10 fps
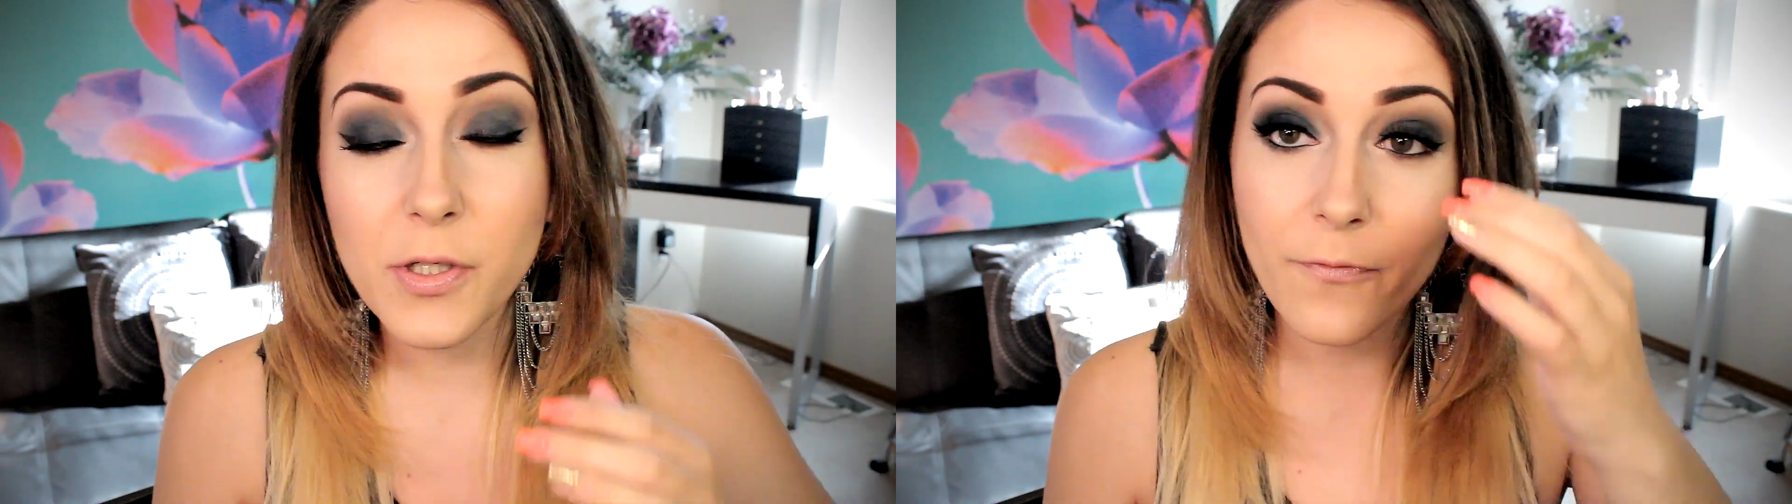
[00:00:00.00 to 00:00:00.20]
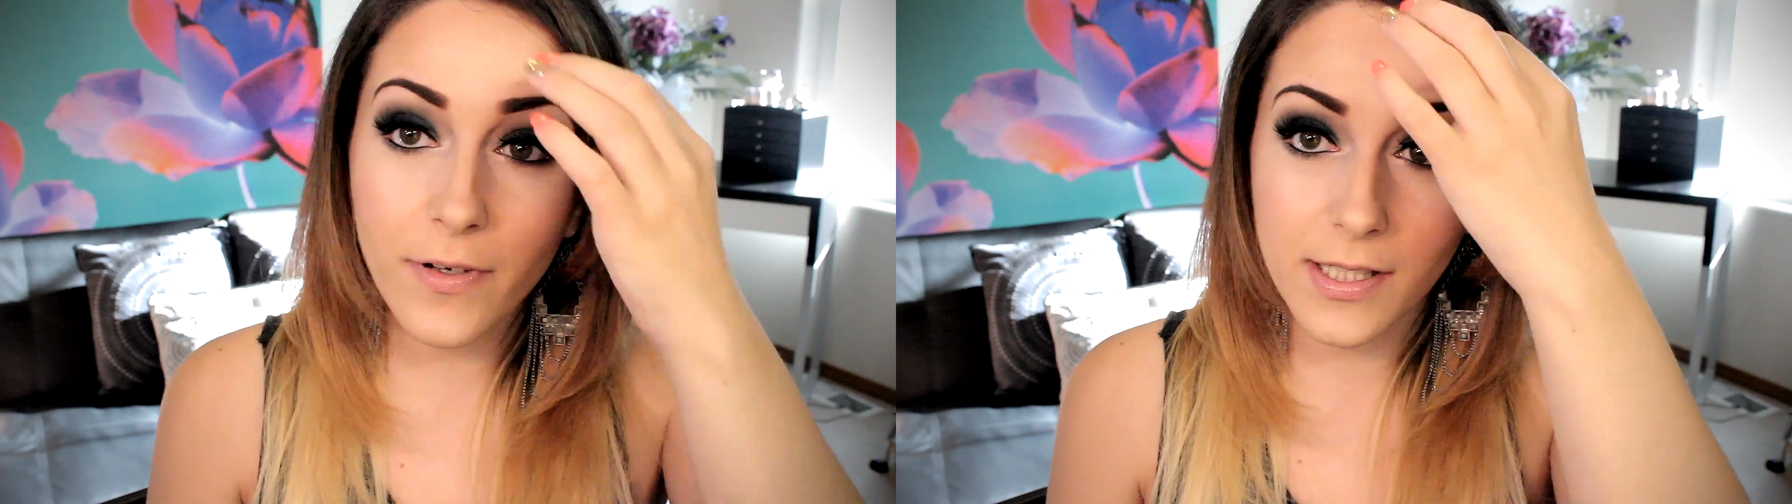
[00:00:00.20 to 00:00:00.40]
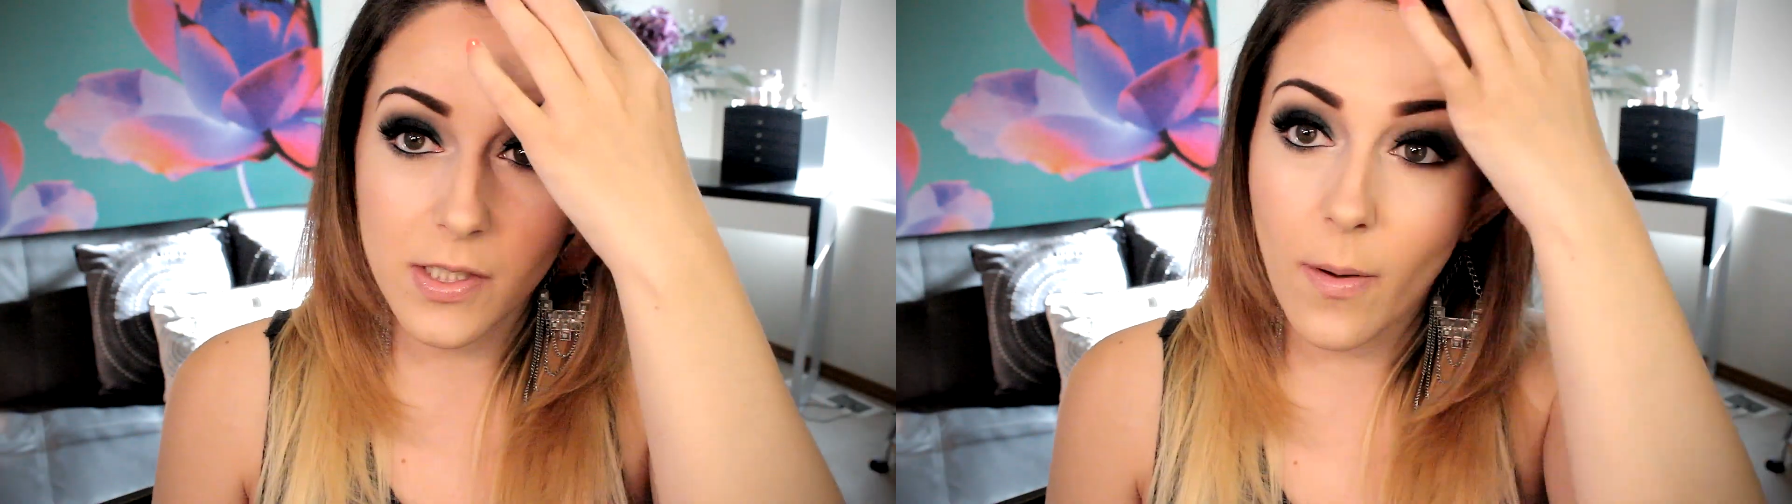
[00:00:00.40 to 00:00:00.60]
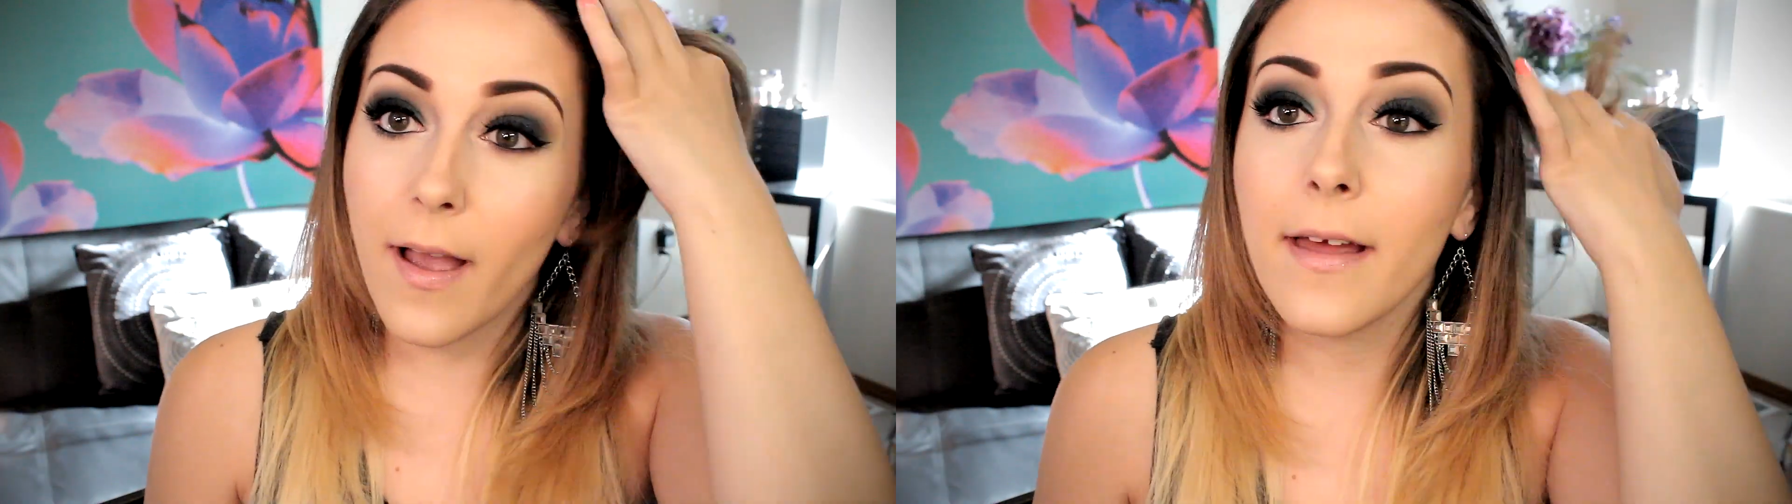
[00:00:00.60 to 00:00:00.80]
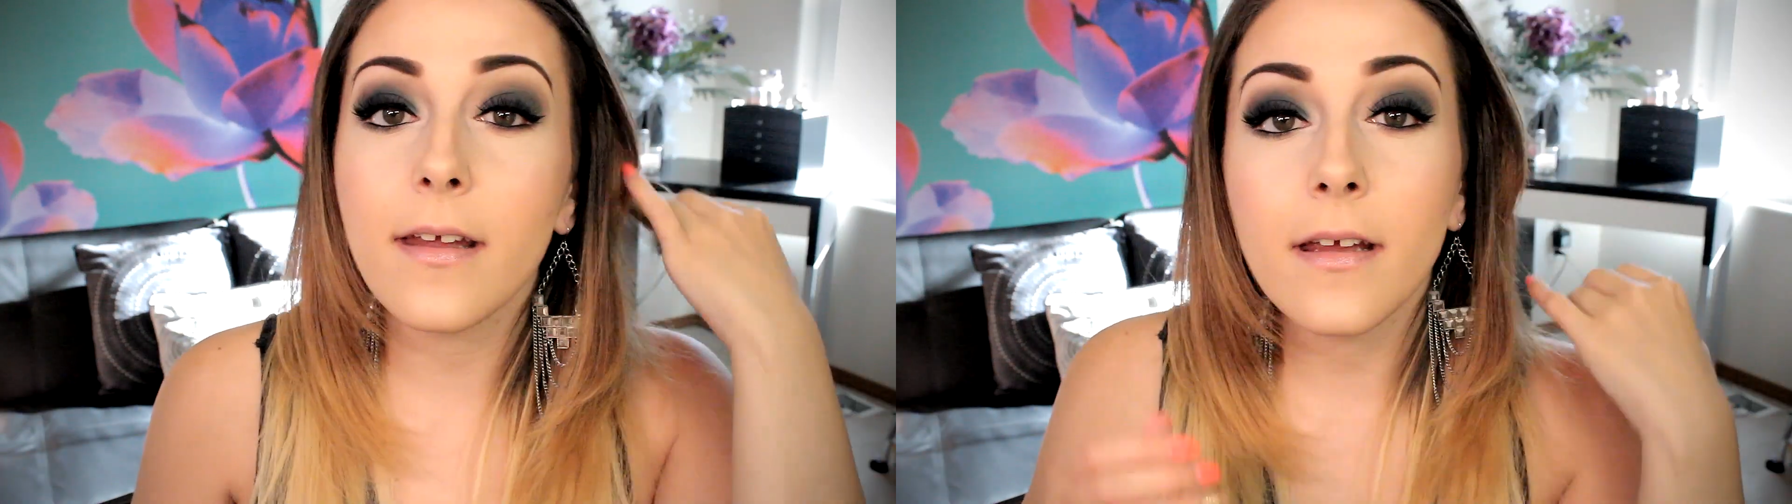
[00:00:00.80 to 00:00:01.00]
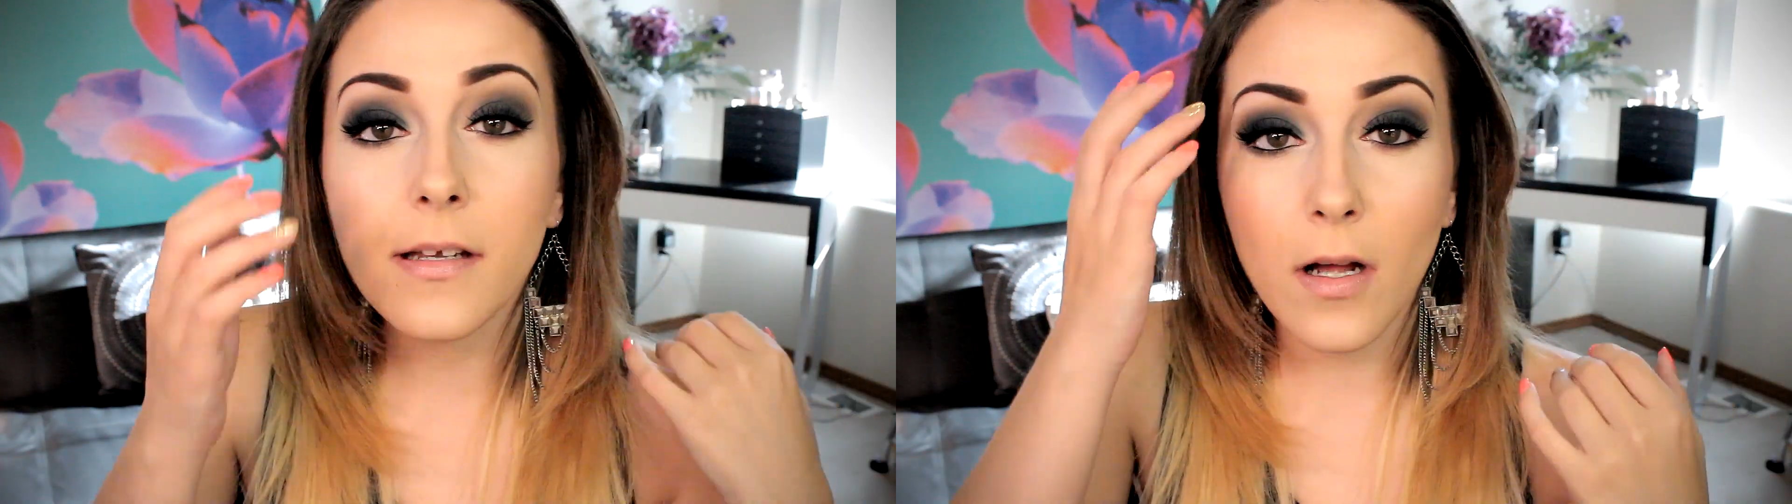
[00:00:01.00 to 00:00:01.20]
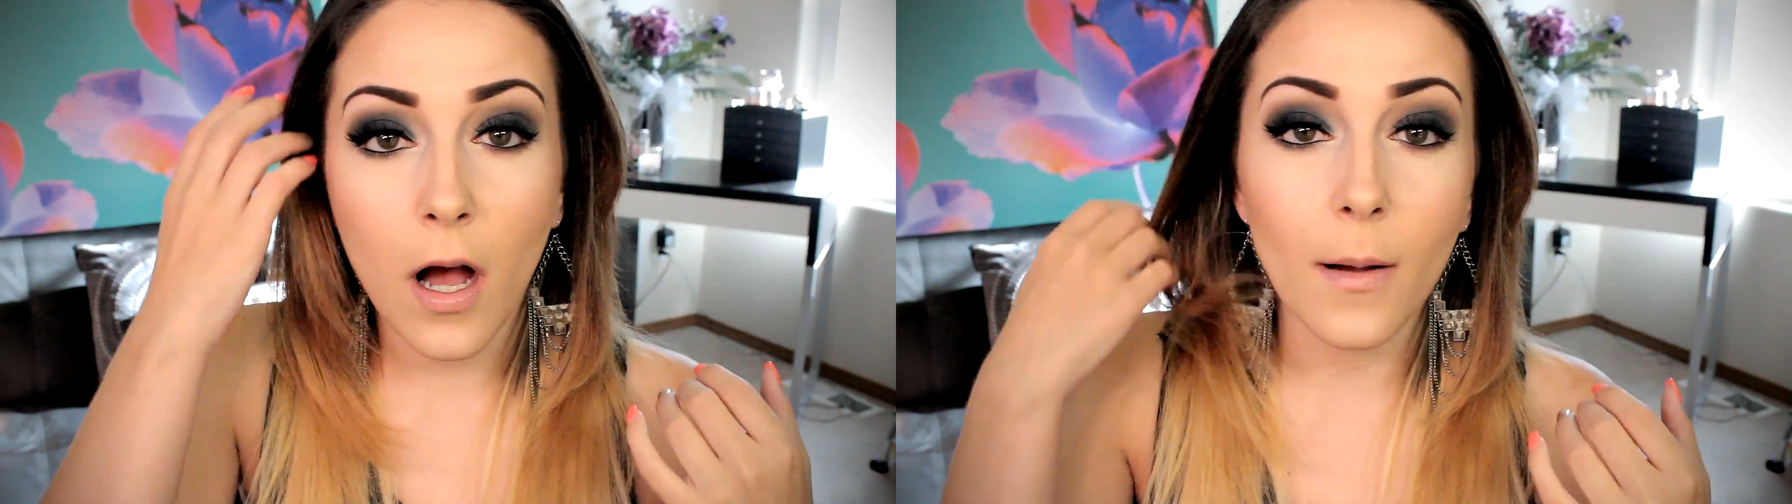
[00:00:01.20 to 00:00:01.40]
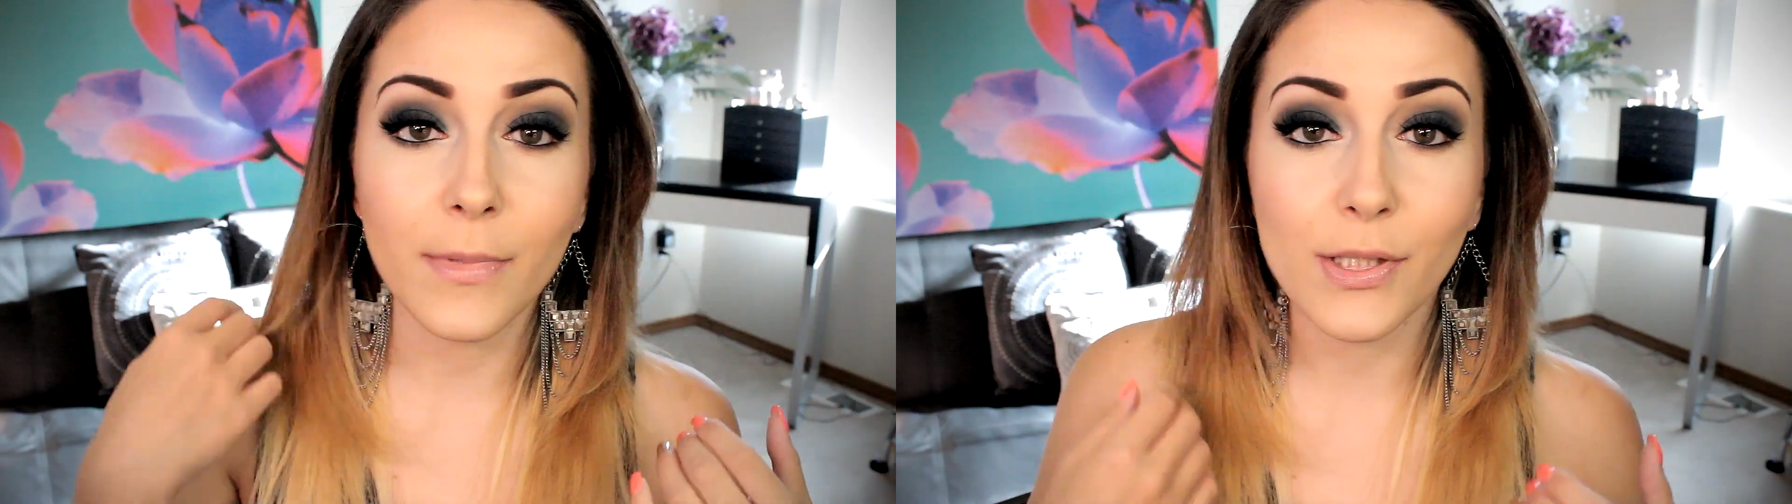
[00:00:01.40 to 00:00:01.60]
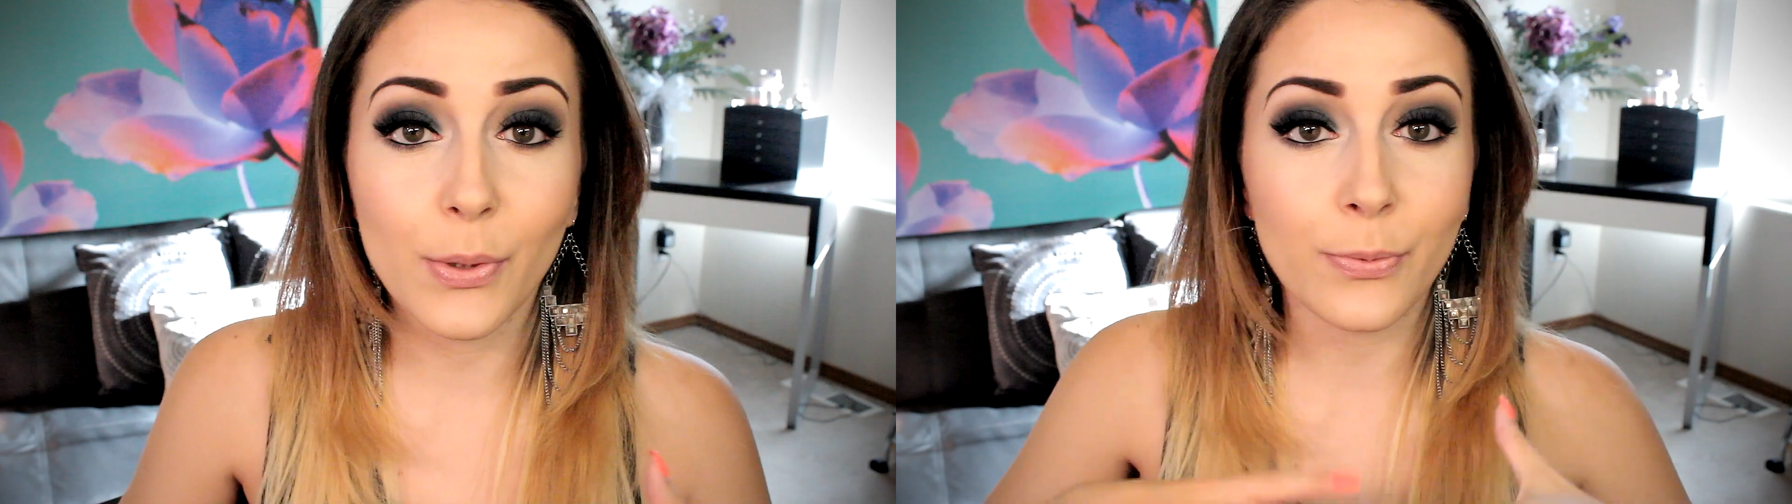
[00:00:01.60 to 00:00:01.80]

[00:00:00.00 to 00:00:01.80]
Don't forget to go ahead and comment,